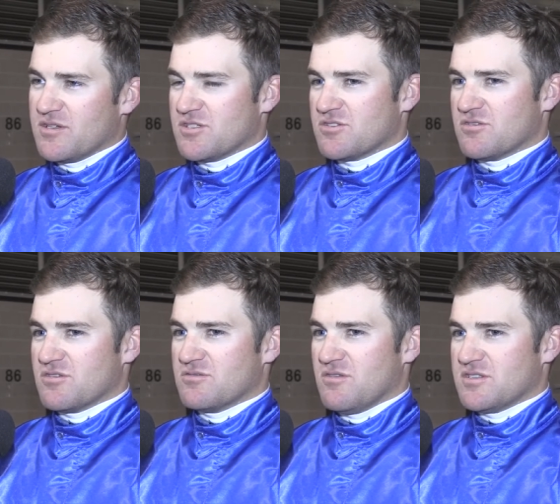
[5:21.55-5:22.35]
We're just sort
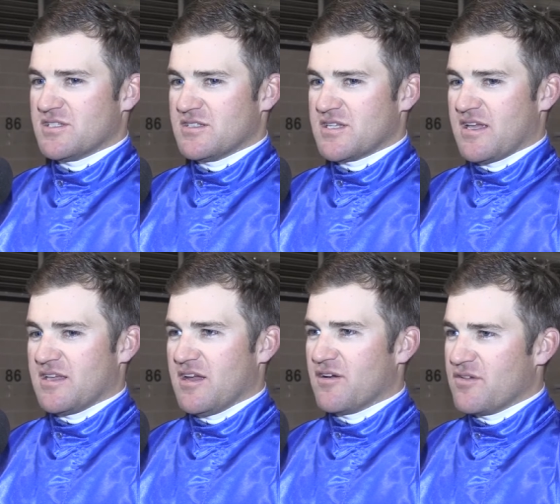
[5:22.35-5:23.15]
of, let's say,
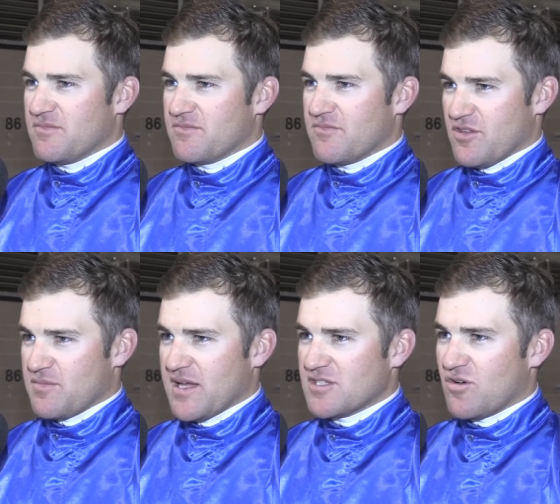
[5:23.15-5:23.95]
taking care of him for
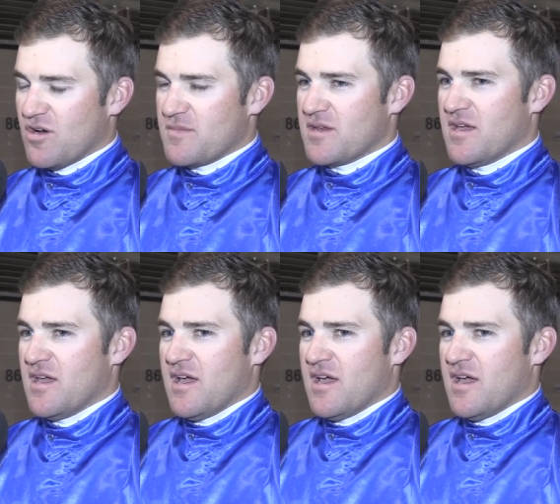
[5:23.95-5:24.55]
the meantime, and